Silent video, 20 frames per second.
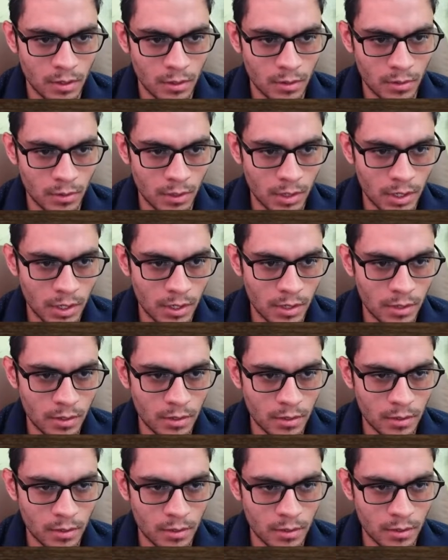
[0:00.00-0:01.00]
Okay.
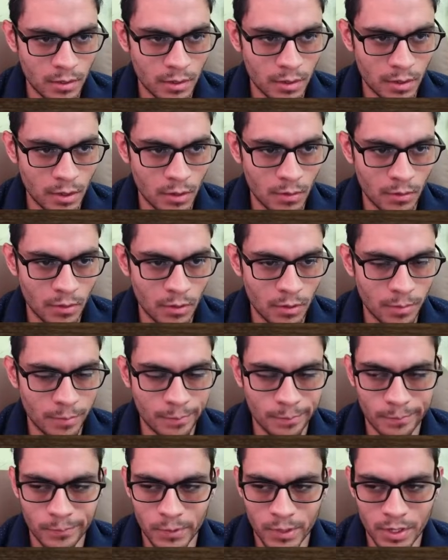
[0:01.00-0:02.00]

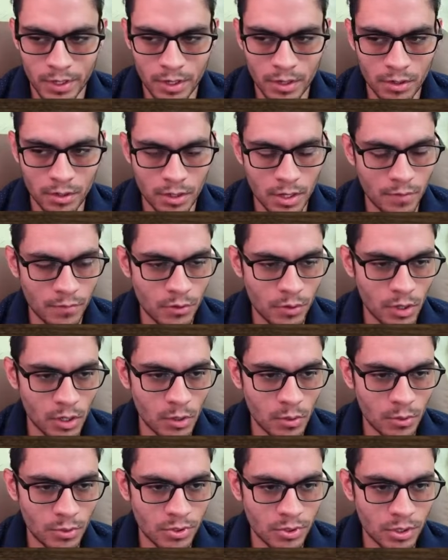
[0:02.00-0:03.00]
Here, if you're
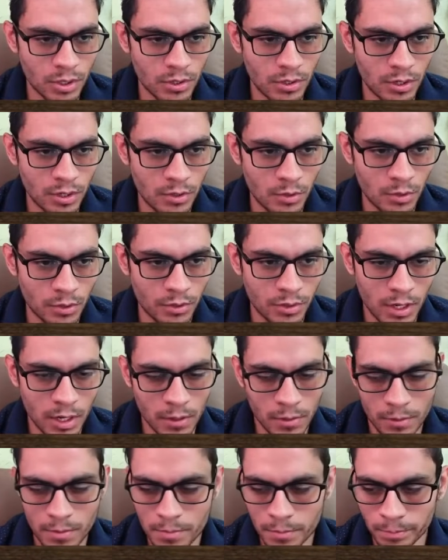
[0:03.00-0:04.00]
losing, if you're
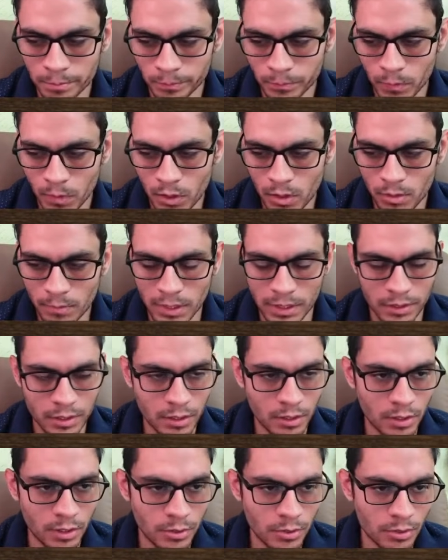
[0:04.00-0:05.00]
down on
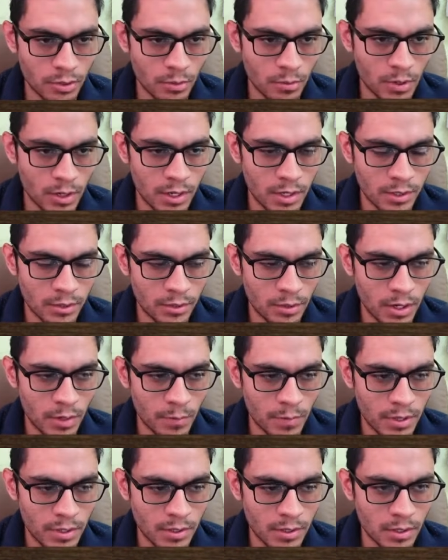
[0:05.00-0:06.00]
material, you don't want to trade
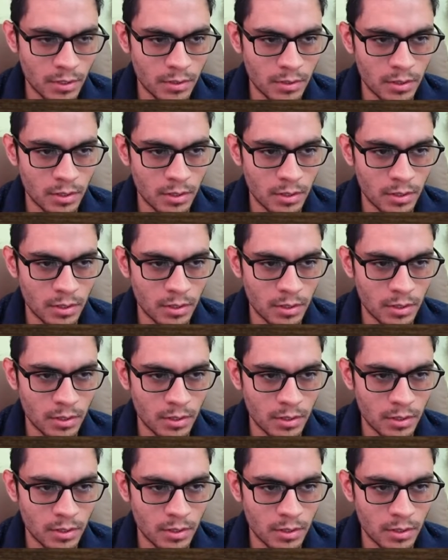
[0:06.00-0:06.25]
pieces.